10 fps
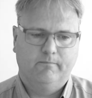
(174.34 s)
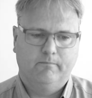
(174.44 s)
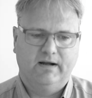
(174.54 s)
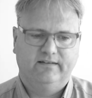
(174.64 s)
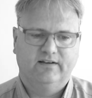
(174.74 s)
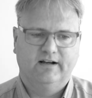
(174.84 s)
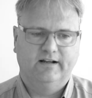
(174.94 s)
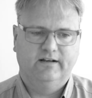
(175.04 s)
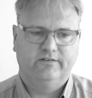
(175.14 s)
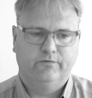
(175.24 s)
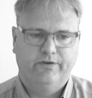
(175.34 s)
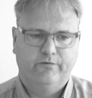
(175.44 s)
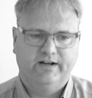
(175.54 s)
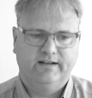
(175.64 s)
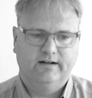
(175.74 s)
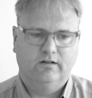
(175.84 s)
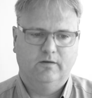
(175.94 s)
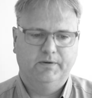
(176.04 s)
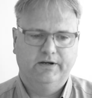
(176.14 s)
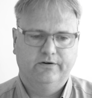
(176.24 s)
My target is with the rectangle
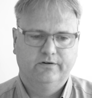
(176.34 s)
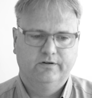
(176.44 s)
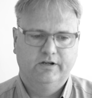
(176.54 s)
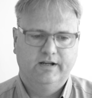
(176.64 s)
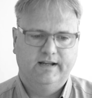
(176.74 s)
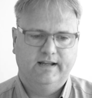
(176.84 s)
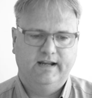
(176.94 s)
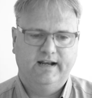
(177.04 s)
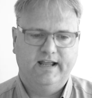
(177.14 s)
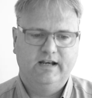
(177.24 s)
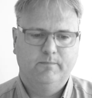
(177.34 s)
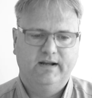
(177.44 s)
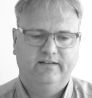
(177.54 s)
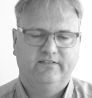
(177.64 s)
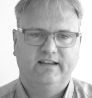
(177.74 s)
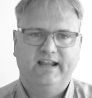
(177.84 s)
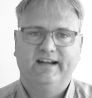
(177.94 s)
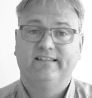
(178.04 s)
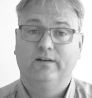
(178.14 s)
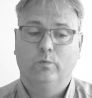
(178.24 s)
up here. It animates
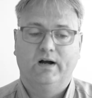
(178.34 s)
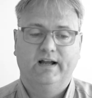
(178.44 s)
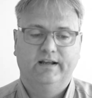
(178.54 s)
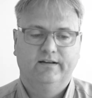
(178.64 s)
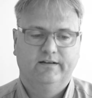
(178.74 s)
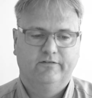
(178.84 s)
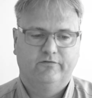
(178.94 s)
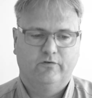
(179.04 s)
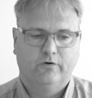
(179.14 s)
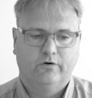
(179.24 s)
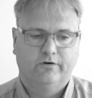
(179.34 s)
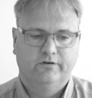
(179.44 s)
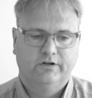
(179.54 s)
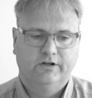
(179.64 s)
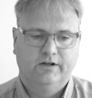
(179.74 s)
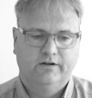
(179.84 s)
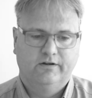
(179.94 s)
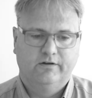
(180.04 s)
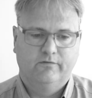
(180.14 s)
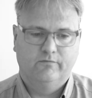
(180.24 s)
X and Y for
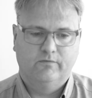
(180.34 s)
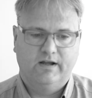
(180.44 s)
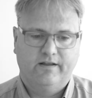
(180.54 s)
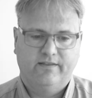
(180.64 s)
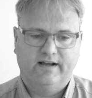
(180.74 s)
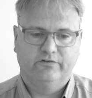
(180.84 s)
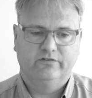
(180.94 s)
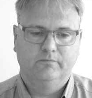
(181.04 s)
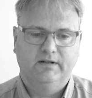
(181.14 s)
1,000